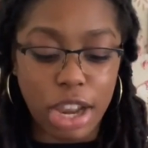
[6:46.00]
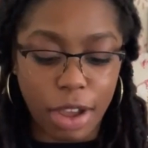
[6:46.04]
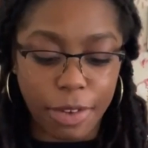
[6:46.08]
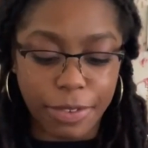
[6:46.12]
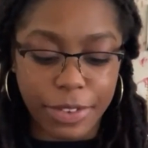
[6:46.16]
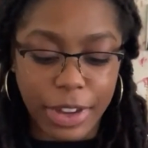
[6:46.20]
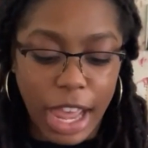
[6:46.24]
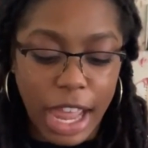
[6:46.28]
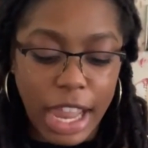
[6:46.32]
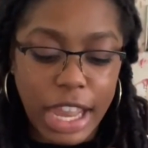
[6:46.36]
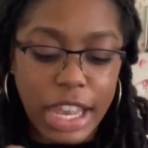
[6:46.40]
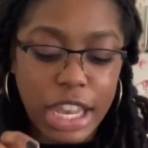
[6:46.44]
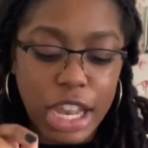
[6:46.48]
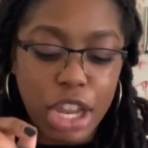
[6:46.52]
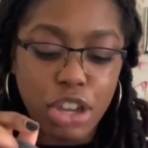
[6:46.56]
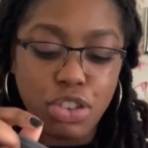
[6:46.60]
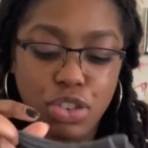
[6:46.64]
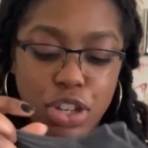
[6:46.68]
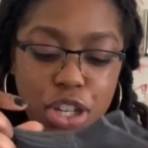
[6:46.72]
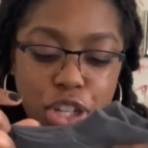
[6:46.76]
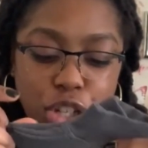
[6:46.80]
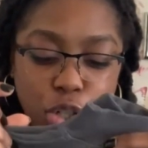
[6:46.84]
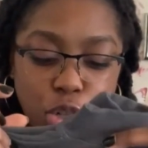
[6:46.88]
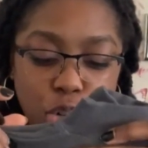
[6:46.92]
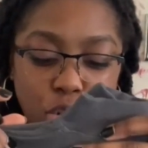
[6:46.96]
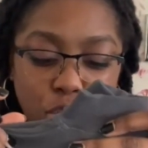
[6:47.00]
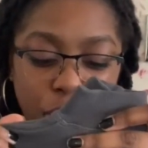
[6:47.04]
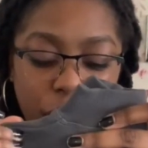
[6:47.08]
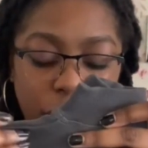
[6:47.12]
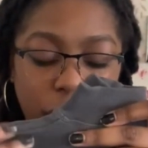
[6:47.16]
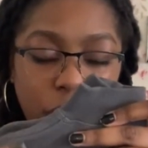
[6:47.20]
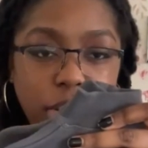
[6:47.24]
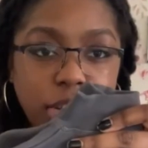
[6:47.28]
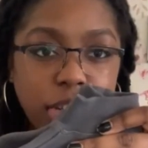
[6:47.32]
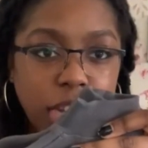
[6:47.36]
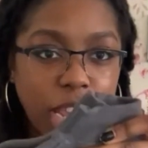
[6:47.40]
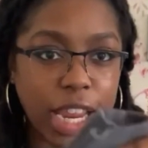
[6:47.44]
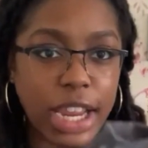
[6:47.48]
loved it, I literally saw it
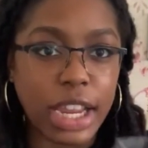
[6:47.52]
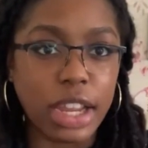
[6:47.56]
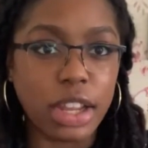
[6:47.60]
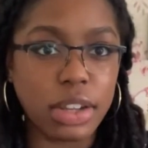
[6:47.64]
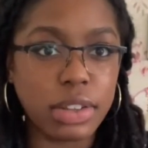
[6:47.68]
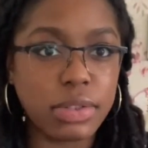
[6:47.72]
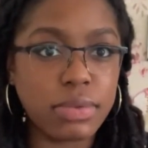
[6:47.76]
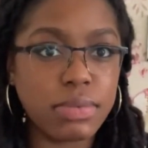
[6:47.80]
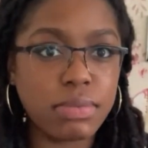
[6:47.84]
and I was like,